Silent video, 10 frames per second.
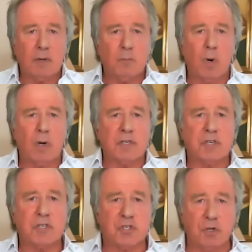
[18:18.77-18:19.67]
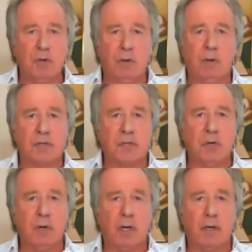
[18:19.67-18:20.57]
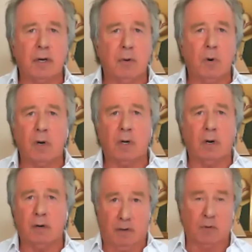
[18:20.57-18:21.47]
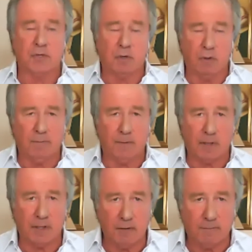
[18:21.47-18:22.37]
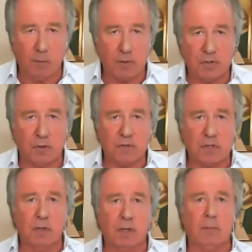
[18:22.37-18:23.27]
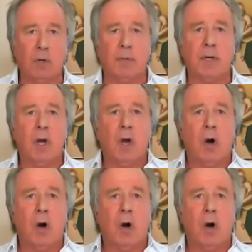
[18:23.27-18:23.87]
Work, is it school holiday work, or of course you're off holiday, you're forced off school at the moment,